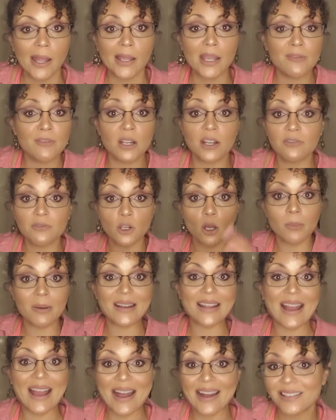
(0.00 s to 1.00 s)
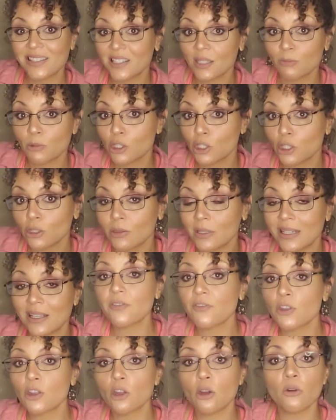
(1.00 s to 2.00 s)
even if nobody asked them to do it,
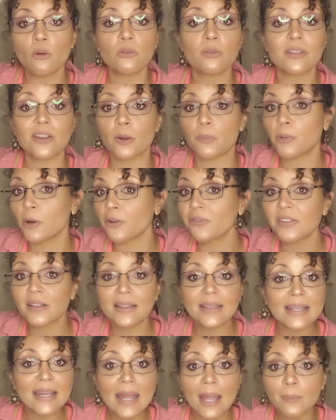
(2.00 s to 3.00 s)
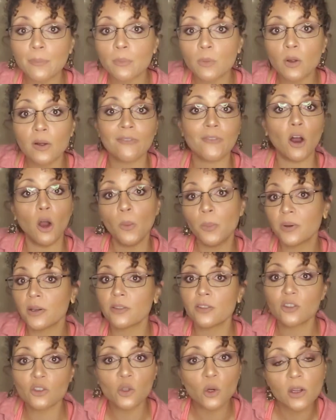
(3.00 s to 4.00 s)
even though they're perfectly capable of
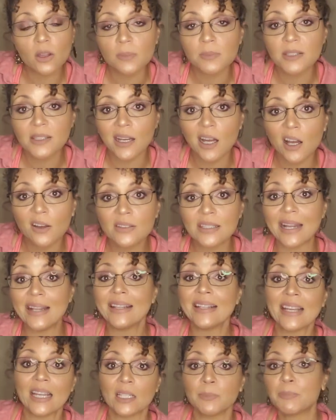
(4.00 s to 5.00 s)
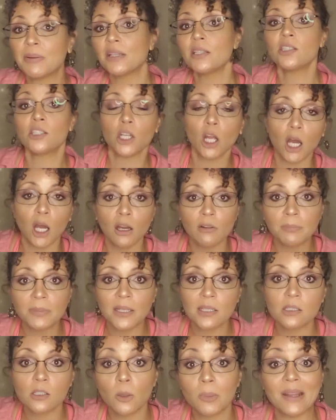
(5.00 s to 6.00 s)
opening the door themselves and then get pissed off
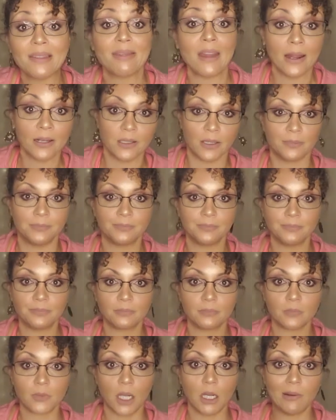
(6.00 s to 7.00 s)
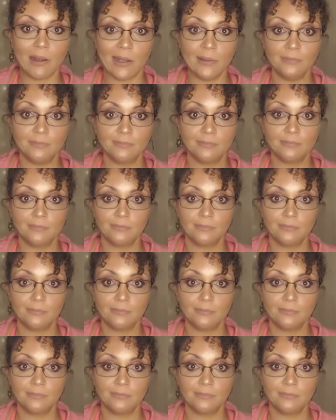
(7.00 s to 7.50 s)
because nobody thanked them, okay?